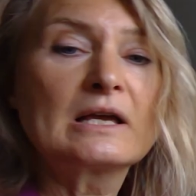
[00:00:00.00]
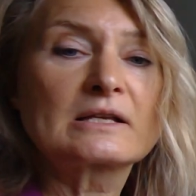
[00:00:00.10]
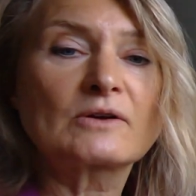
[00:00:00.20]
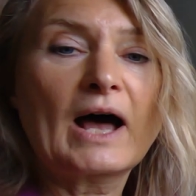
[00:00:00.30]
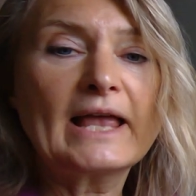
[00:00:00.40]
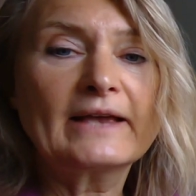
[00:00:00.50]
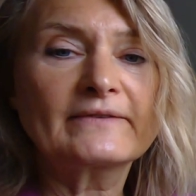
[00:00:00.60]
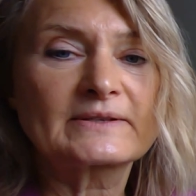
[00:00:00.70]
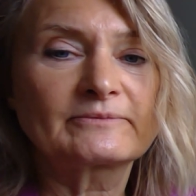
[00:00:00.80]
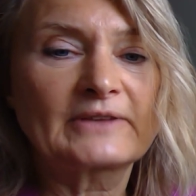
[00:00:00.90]
So I have
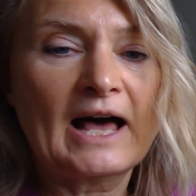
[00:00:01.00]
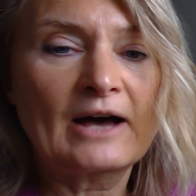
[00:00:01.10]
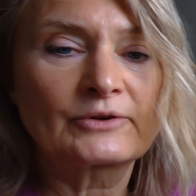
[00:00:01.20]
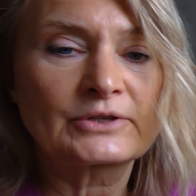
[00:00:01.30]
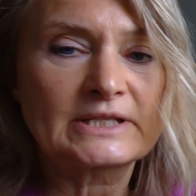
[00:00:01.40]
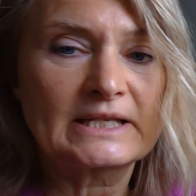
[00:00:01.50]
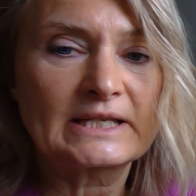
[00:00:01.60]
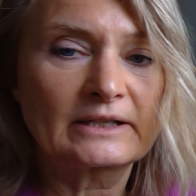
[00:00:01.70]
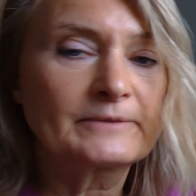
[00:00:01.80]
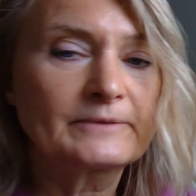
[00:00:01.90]
some flowers
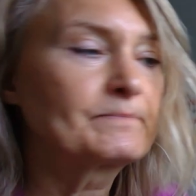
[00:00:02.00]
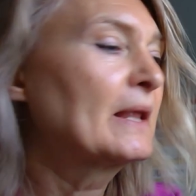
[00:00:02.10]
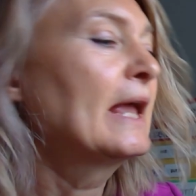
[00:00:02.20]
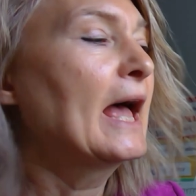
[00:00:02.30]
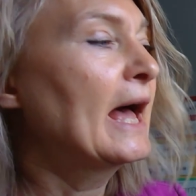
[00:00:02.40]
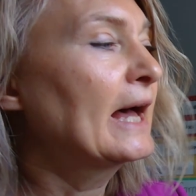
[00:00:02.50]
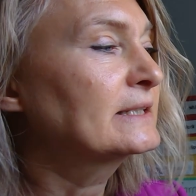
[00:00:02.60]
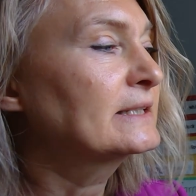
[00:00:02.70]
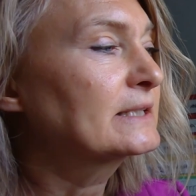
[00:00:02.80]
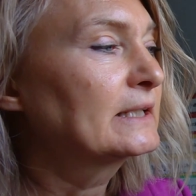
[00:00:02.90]
here,
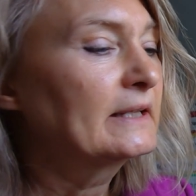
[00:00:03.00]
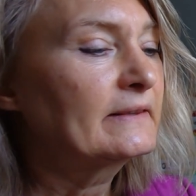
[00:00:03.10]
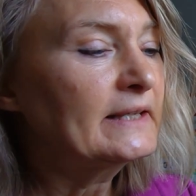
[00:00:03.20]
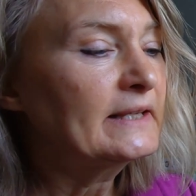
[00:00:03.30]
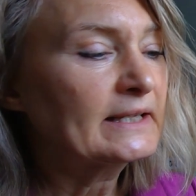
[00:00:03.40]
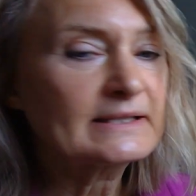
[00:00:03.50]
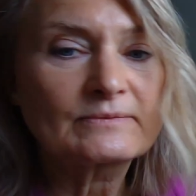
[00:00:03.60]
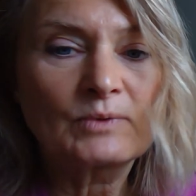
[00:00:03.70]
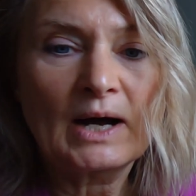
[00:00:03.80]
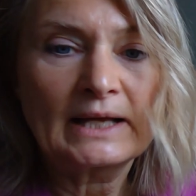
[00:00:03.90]
and this
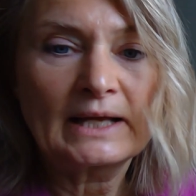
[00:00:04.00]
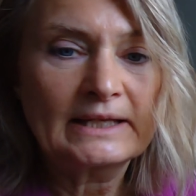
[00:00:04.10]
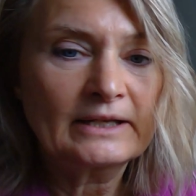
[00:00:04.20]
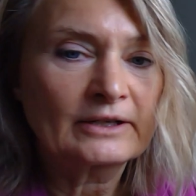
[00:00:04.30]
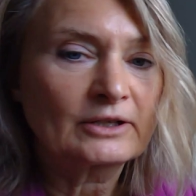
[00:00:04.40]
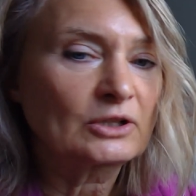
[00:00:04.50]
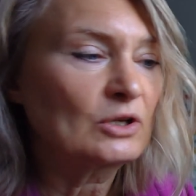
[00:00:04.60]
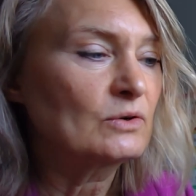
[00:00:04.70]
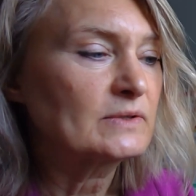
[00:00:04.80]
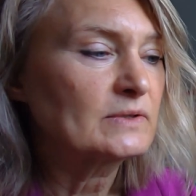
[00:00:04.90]
one here
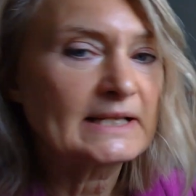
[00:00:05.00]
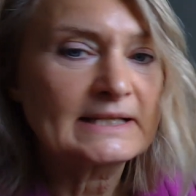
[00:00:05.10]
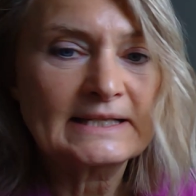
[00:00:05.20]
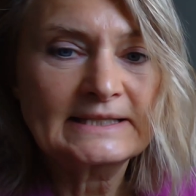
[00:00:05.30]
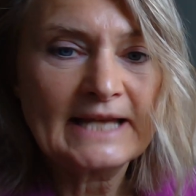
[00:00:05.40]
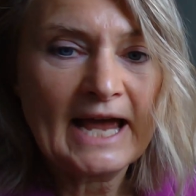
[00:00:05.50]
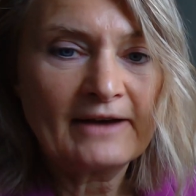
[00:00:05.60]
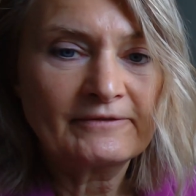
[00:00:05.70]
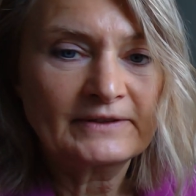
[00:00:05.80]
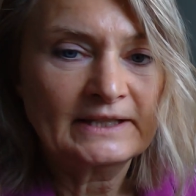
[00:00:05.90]
close is a
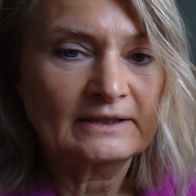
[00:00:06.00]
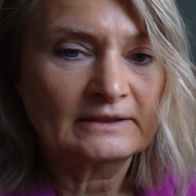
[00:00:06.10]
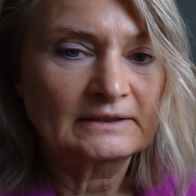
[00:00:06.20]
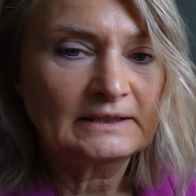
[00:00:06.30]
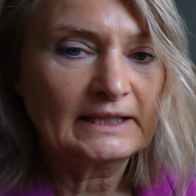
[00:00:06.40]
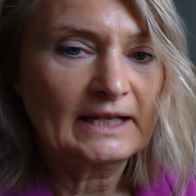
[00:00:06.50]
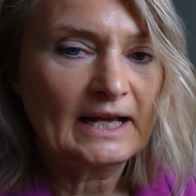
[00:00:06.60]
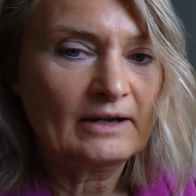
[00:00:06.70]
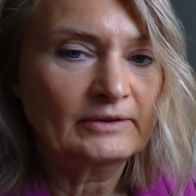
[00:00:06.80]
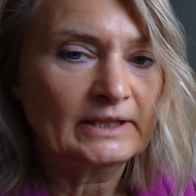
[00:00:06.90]
daffodil. Look at
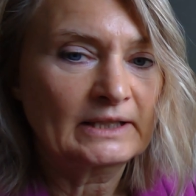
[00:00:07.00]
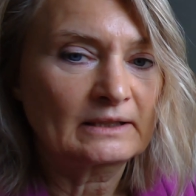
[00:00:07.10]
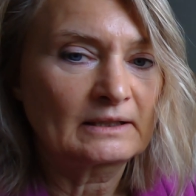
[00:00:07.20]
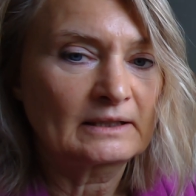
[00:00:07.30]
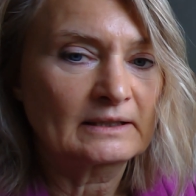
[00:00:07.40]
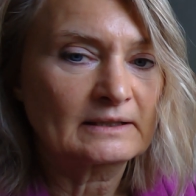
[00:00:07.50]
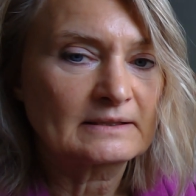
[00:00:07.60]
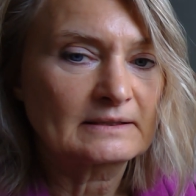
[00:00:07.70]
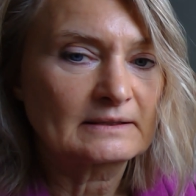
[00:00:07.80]
how it looks.